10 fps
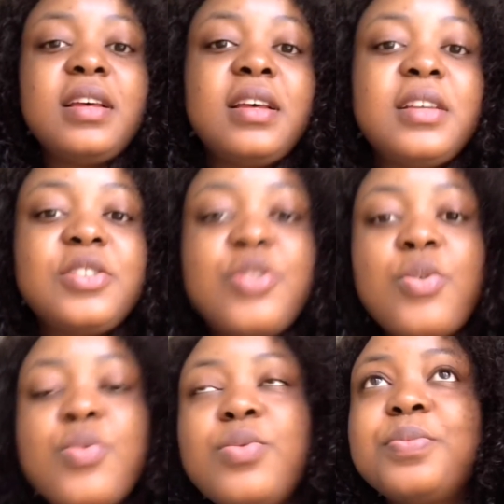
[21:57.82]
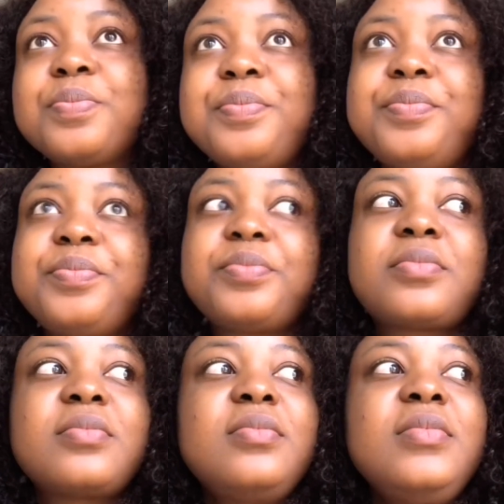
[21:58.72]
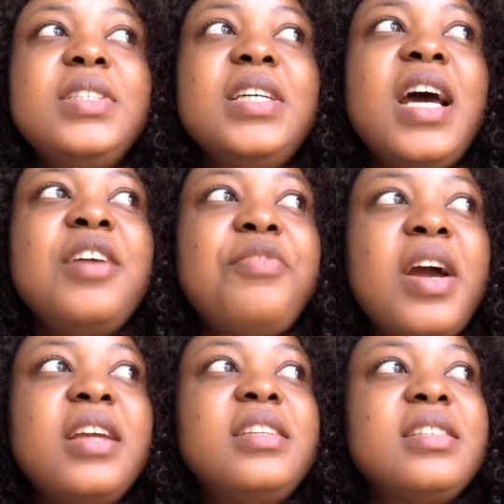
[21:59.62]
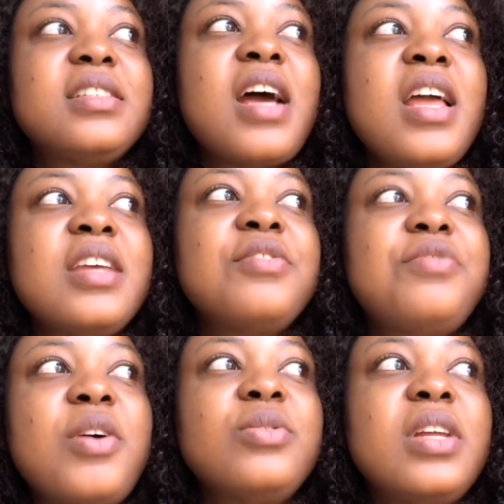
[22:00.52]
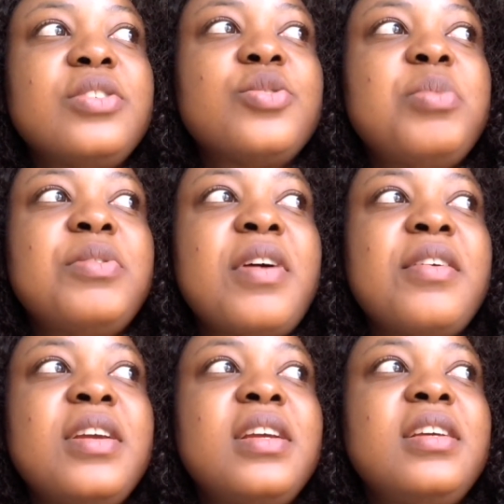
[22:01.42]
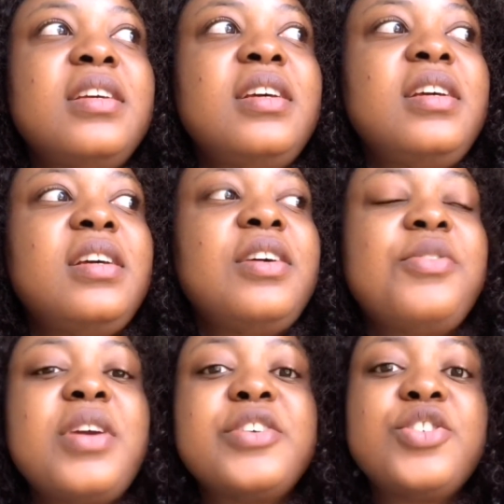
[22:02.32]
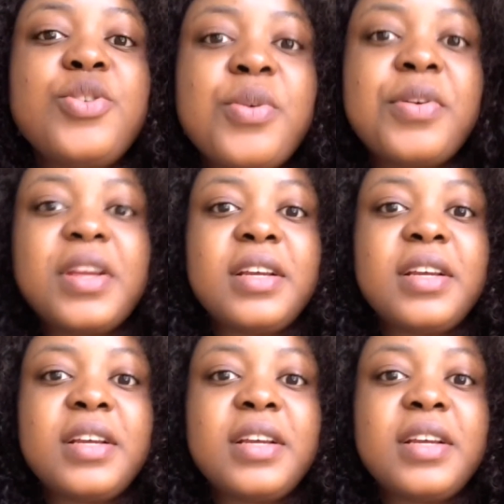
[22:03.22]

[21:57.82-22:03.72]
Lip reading: So I found that to be very reassuring.